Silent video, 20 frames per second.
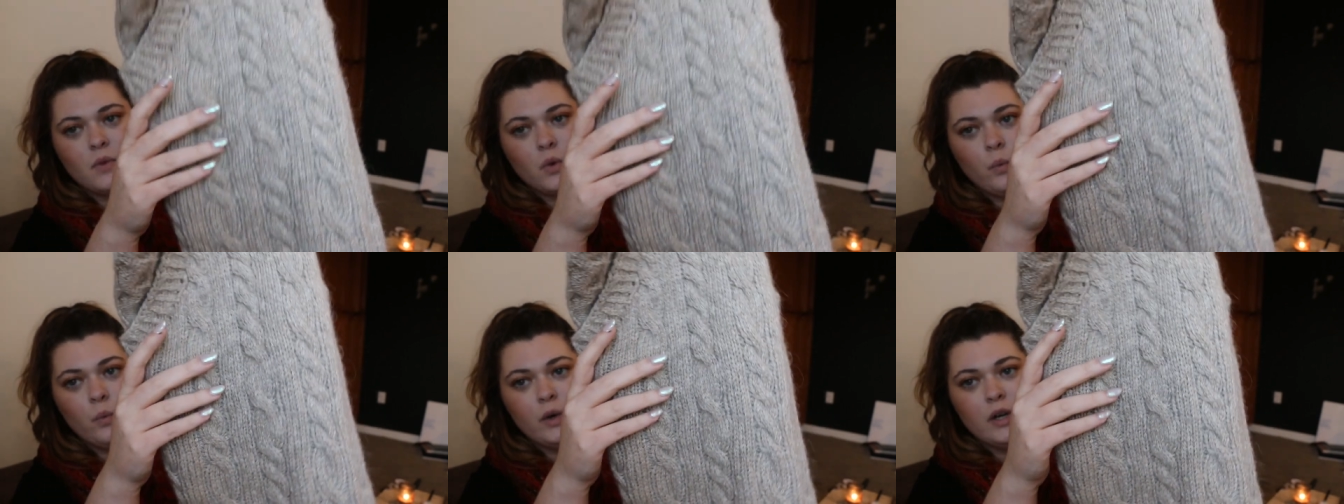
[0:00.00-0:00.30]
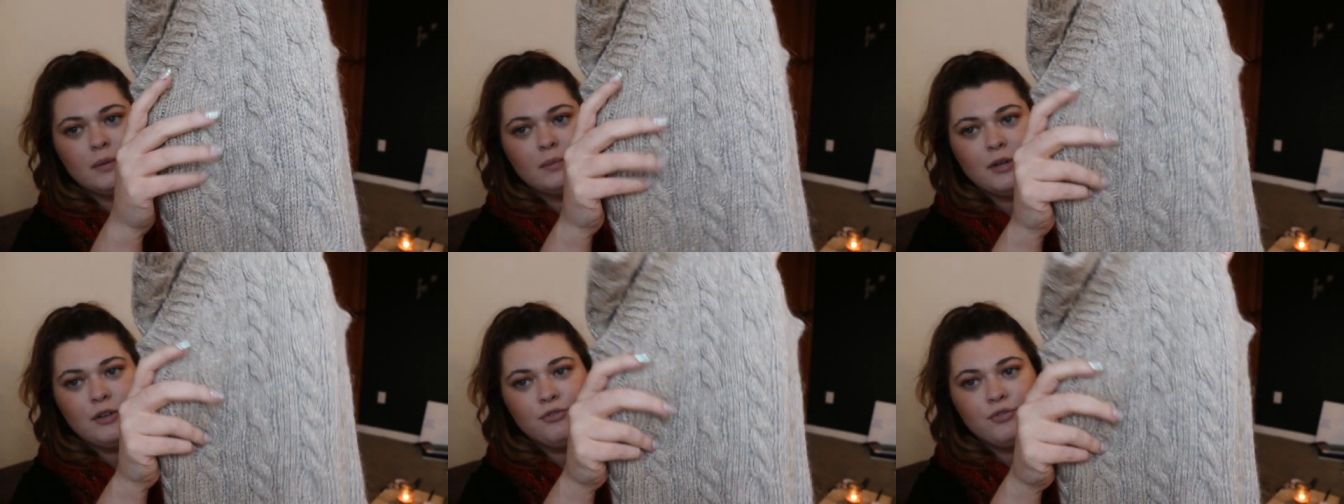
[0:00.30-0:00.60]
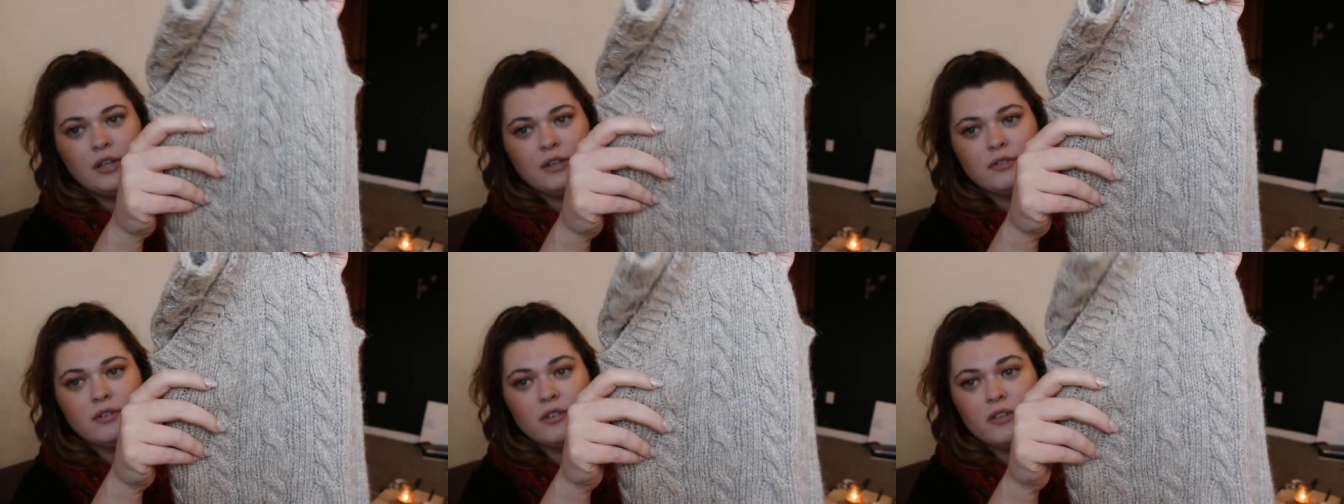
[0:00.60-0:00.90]
One of my
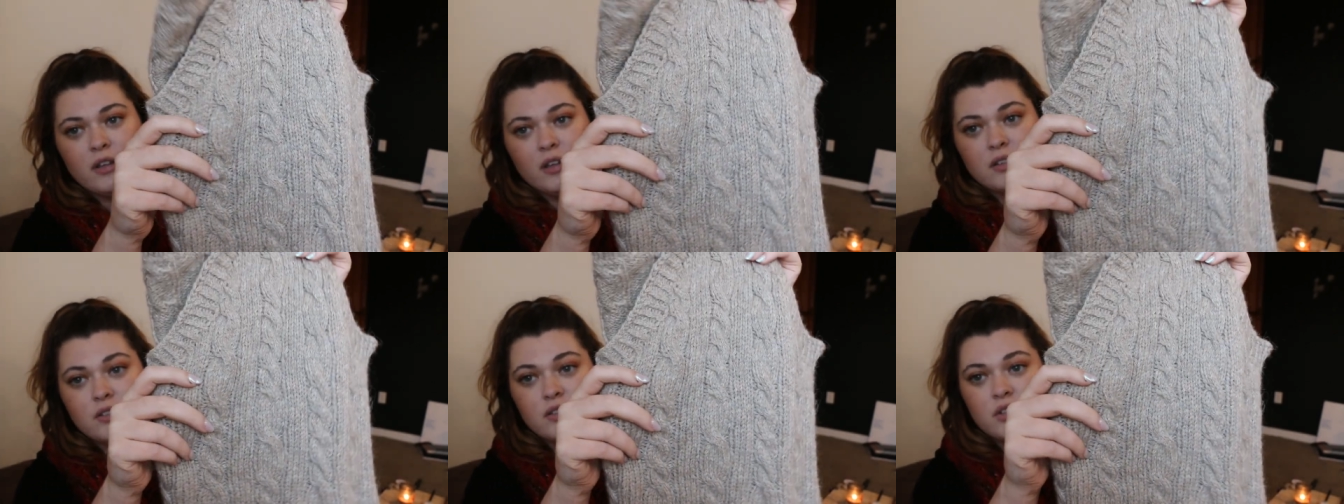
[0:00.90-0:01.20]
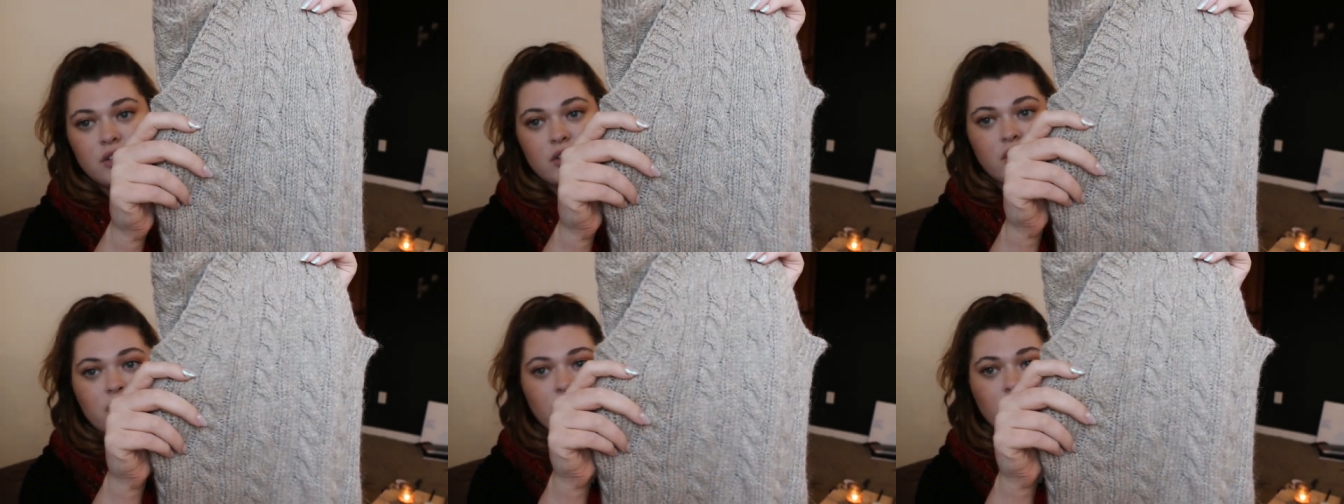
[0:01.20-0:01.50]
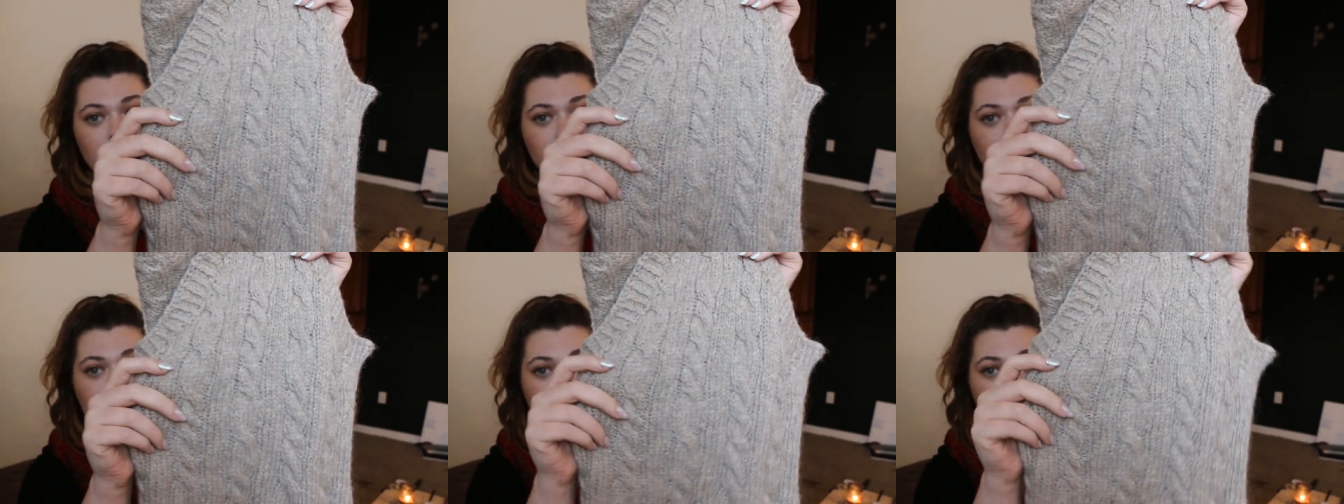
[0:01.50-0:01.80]
favorite things to
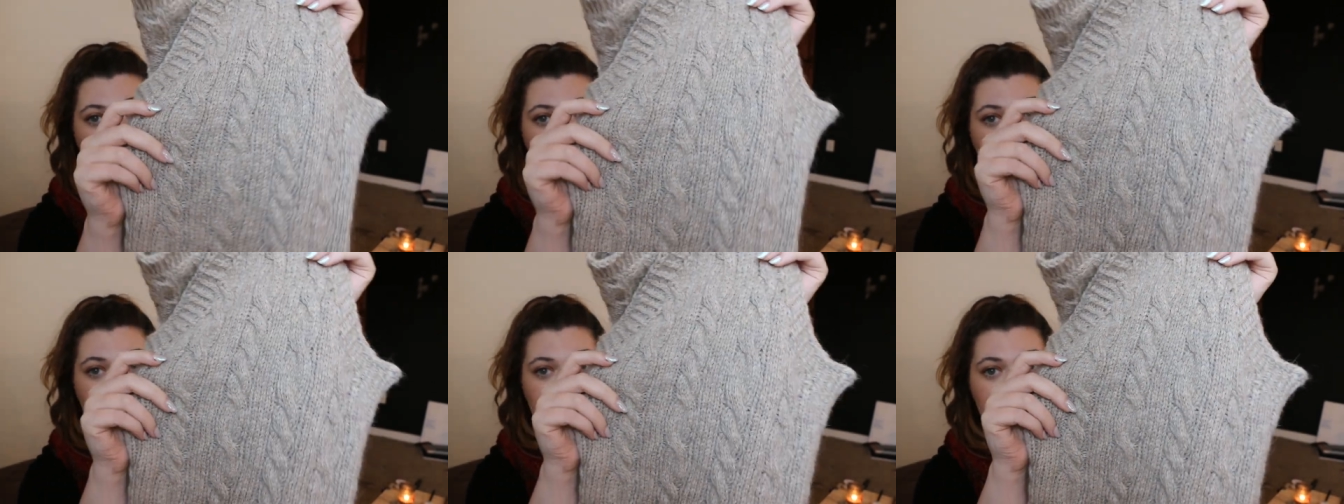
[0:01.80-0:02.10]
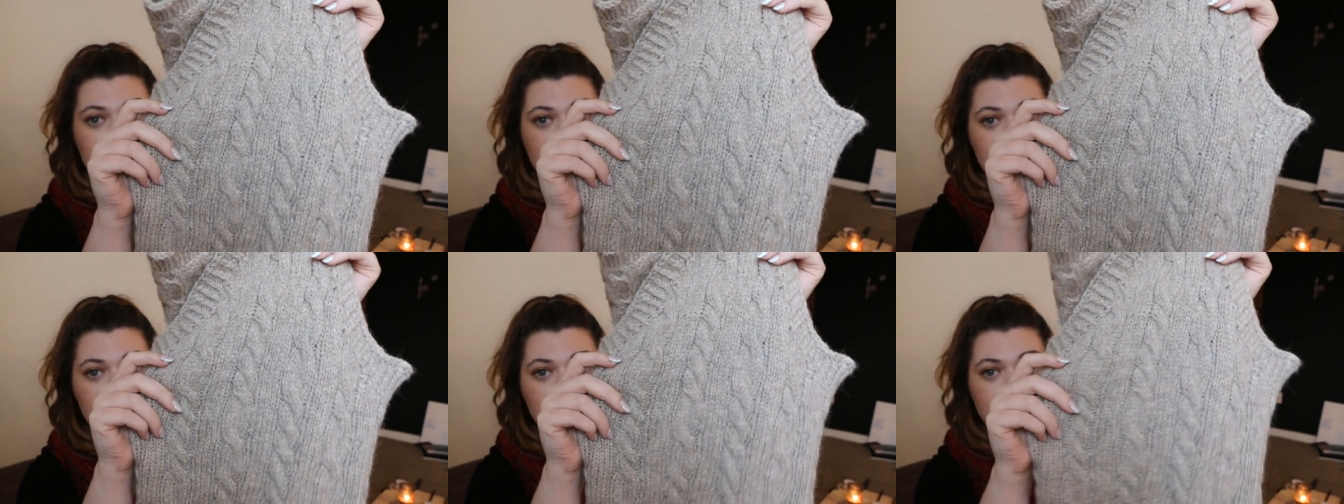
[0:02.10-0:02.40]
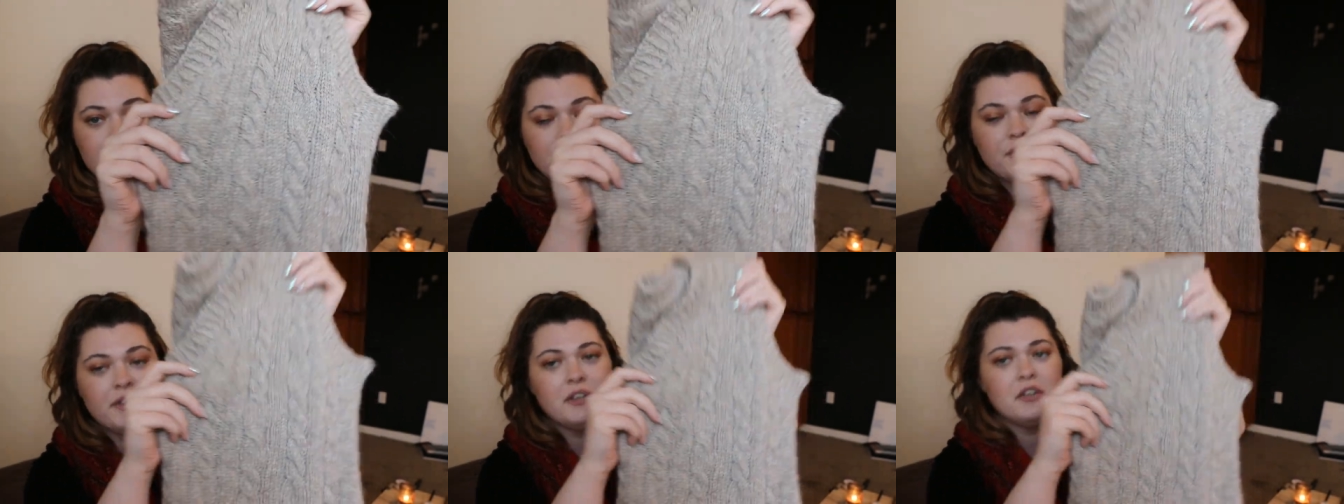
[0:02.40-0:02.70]
do is
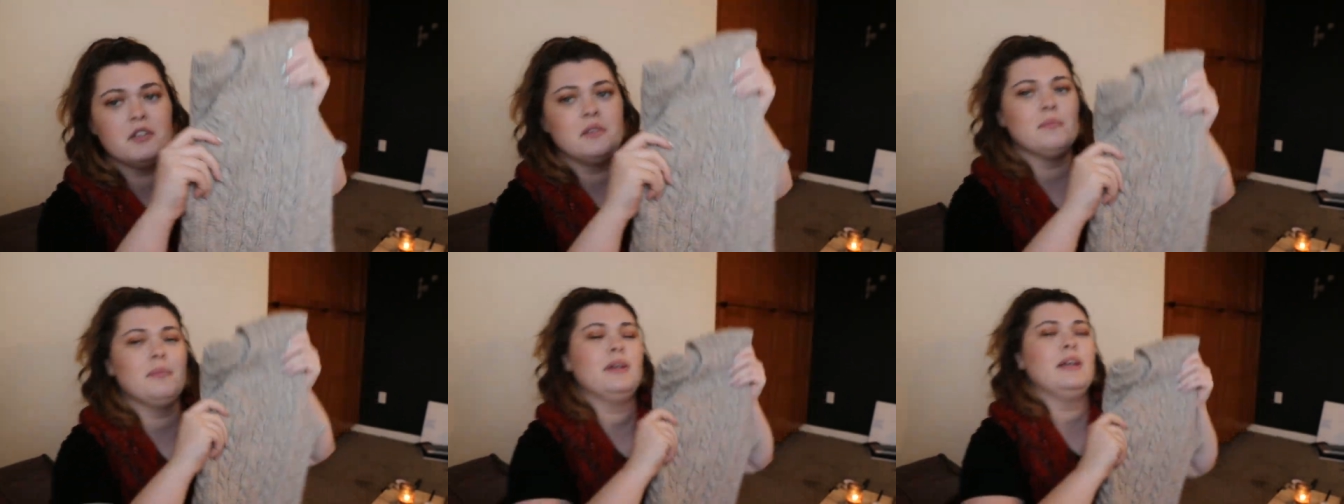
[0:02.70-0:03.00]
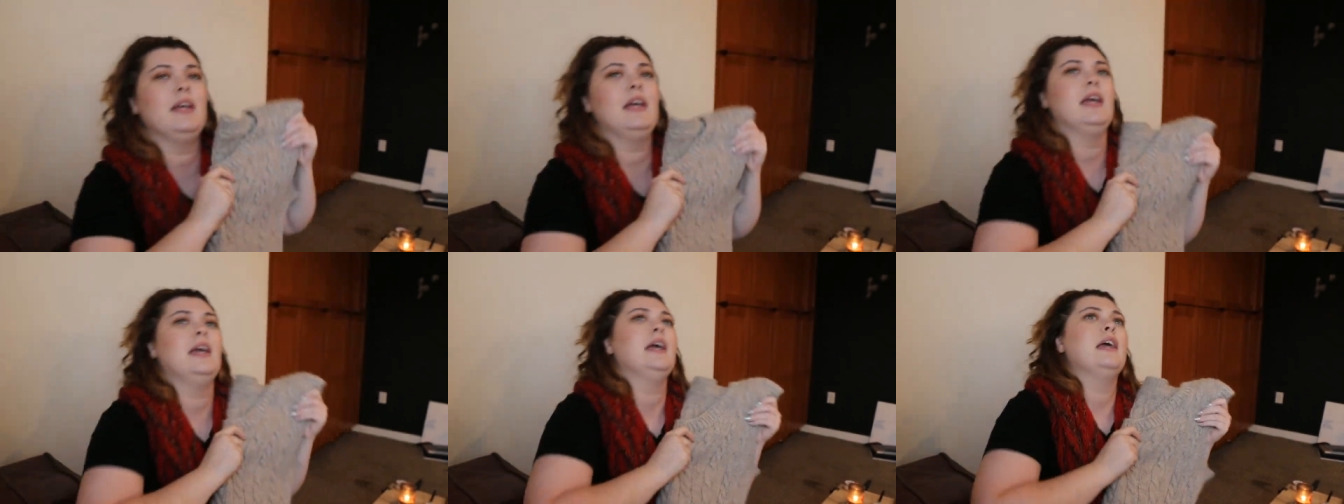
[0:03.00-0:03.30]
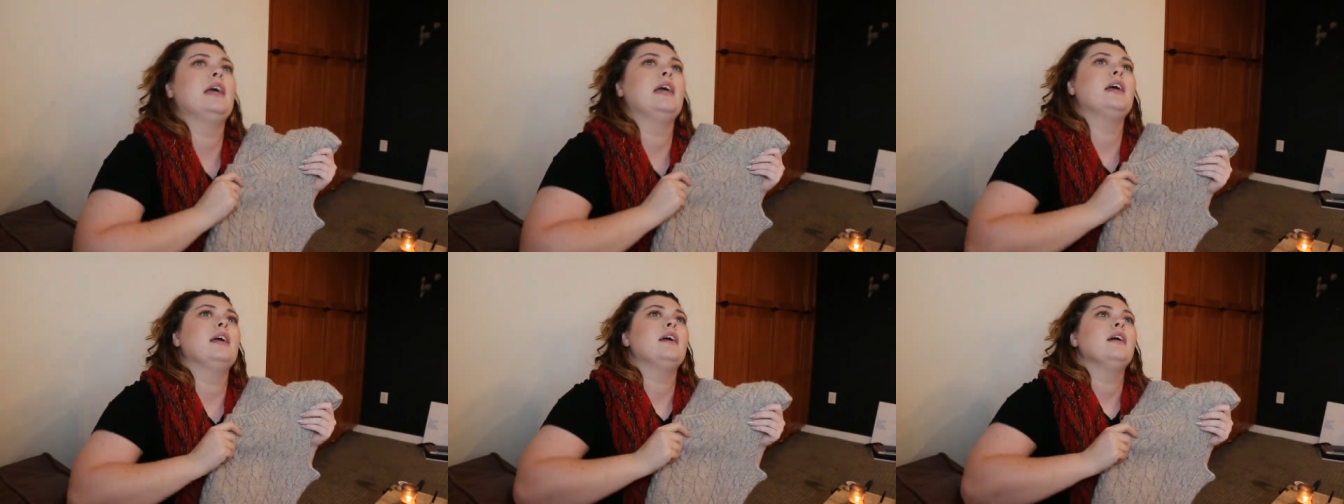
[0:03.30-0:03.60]
film
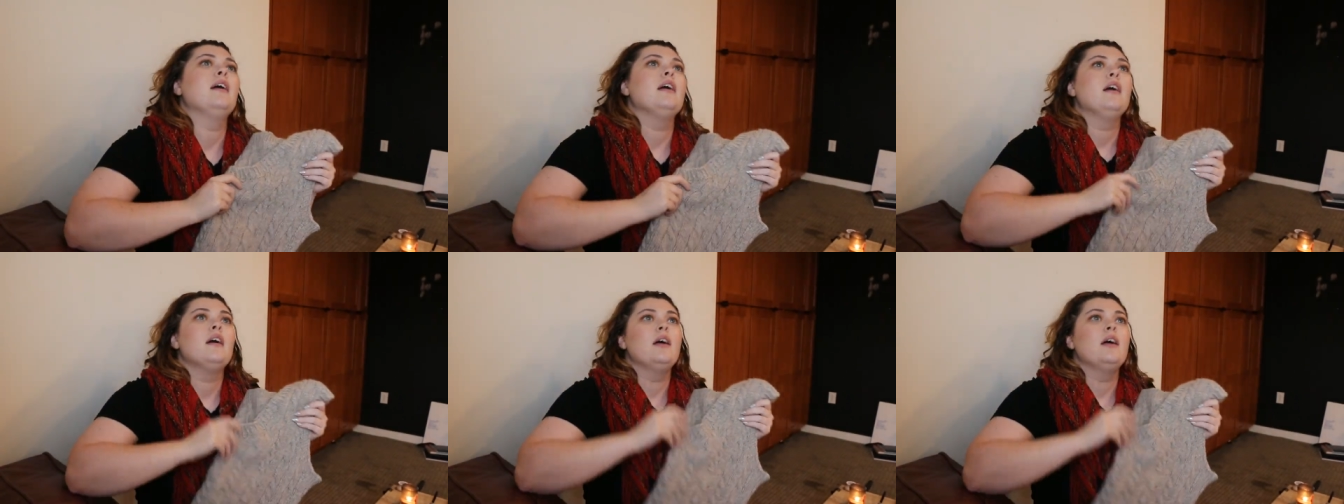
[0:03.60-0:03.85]
a